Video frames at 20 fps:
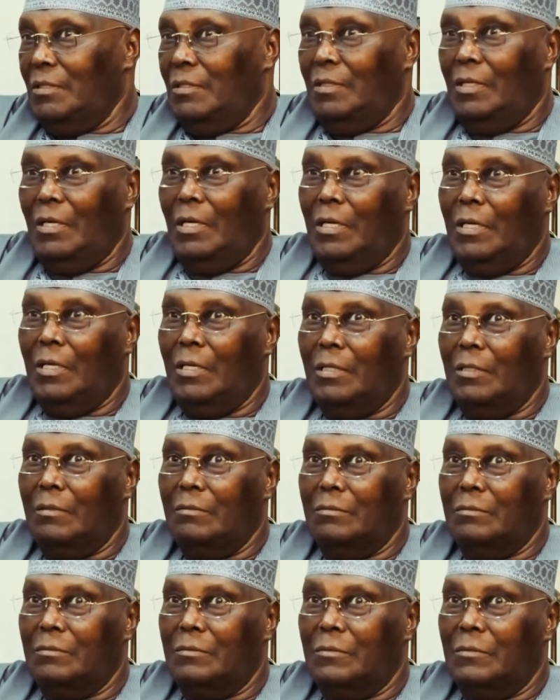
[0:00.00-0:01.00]

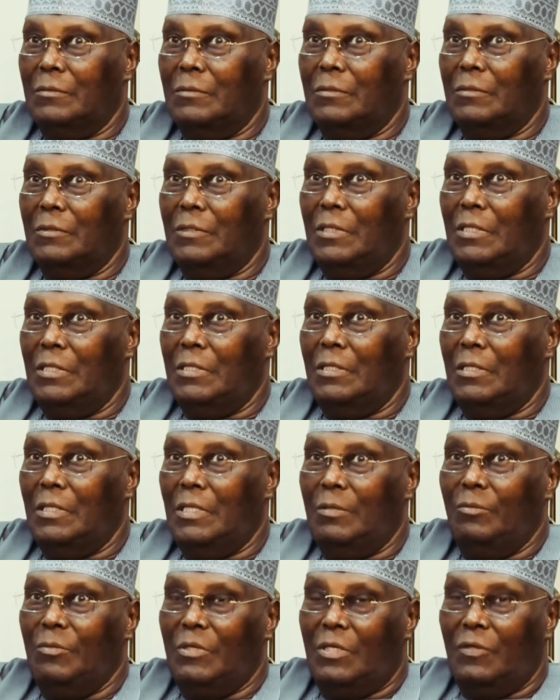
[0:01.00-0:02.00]

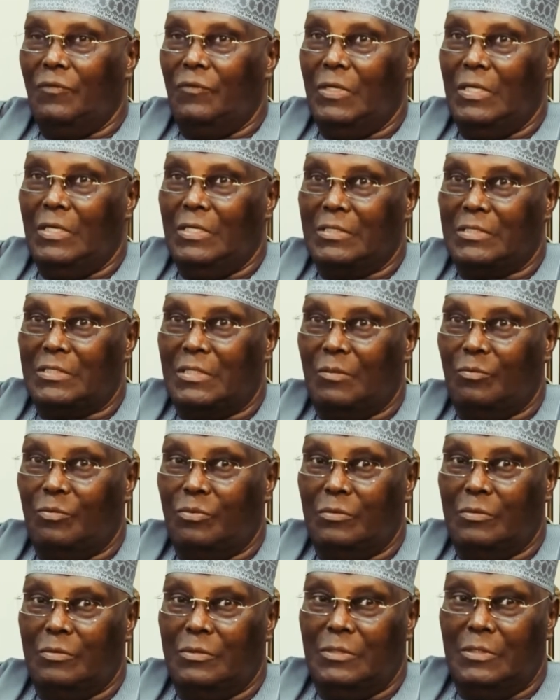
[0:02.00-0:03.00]
Let me give you an
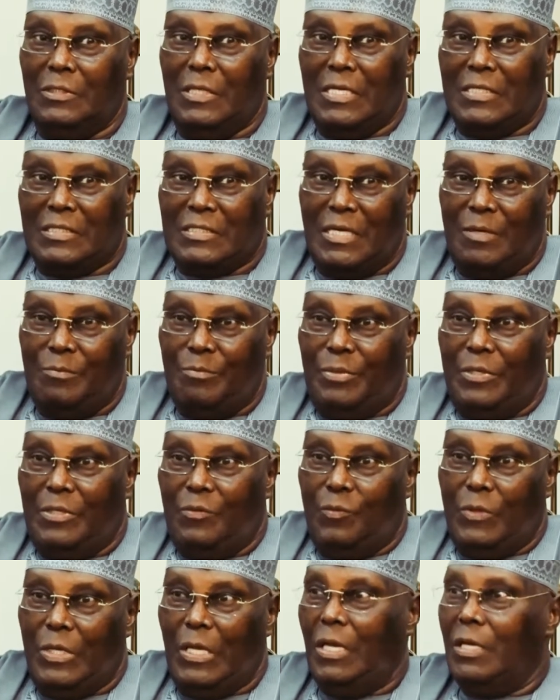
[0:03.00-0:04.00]
example. The last
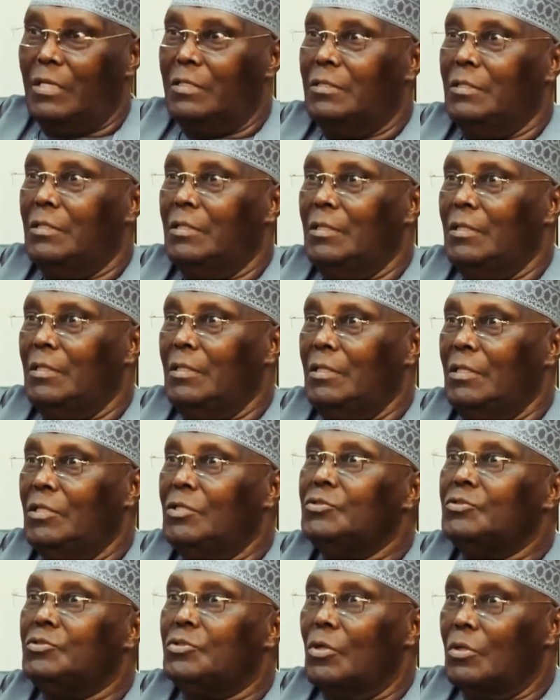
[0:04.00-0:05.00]
campaign we had
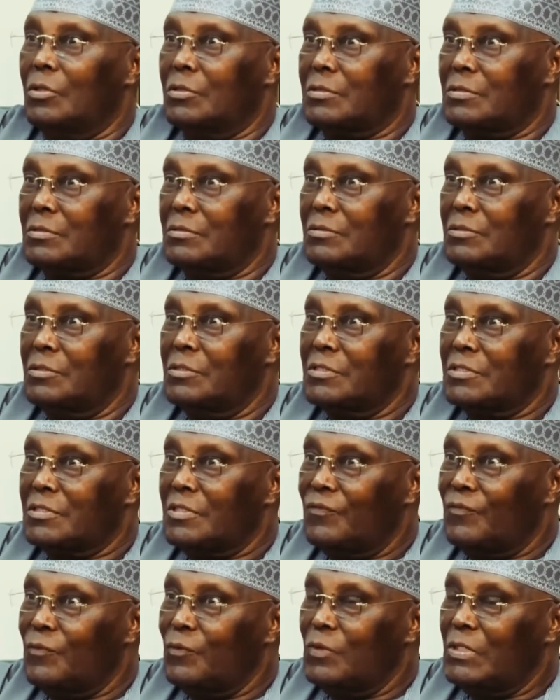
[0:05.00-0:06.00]
in Jos, just
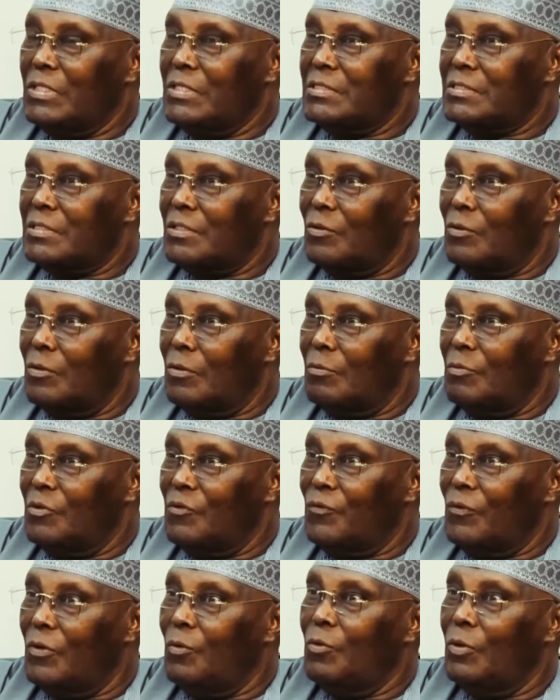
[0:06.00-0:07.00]
a few days ago,
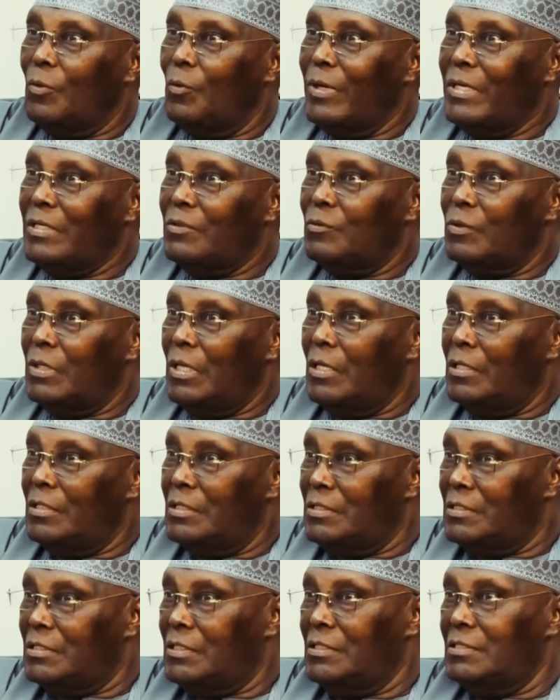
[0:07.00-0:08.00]
before we went, we had
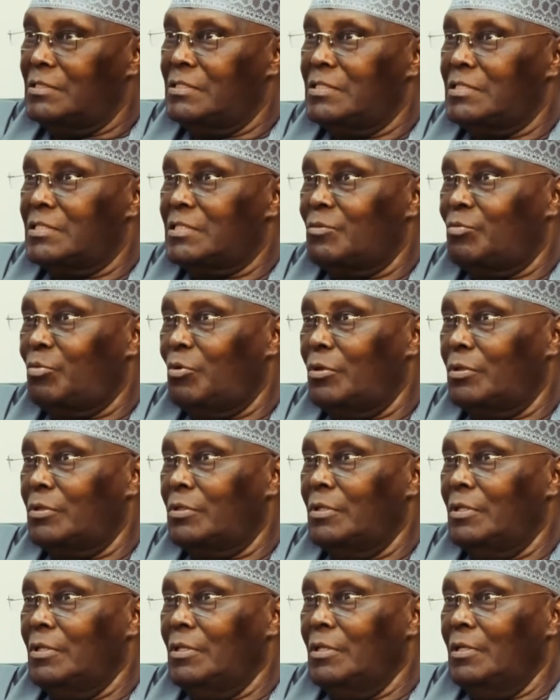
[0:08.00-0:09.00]
intelligence
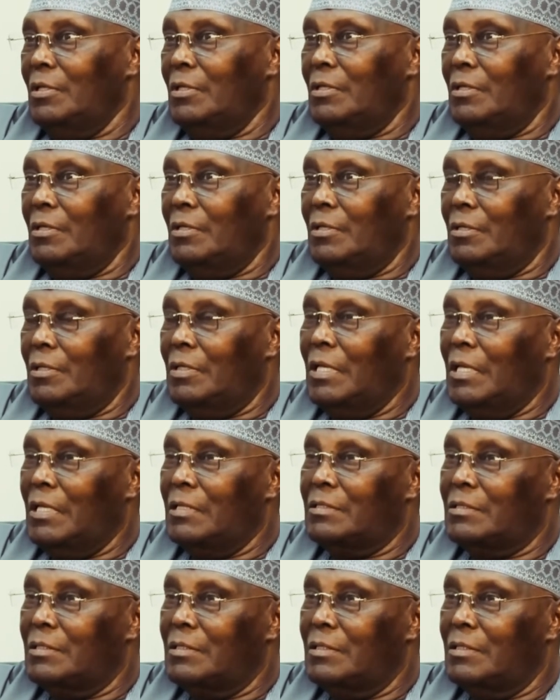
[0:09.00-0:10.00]
report
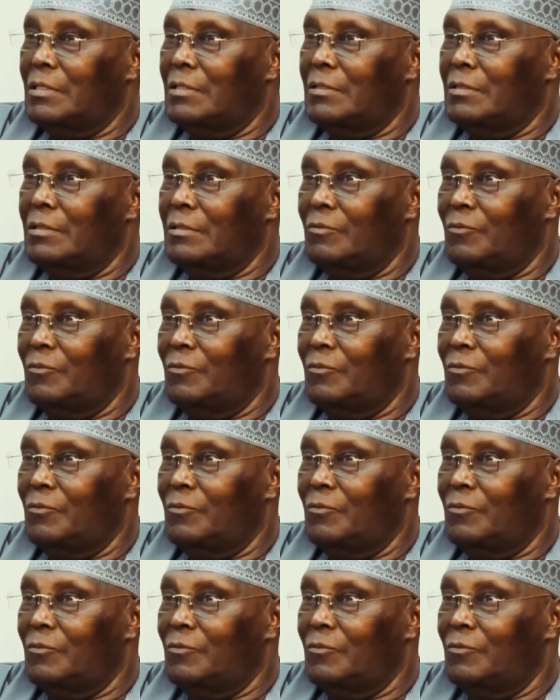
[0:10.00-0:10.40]
that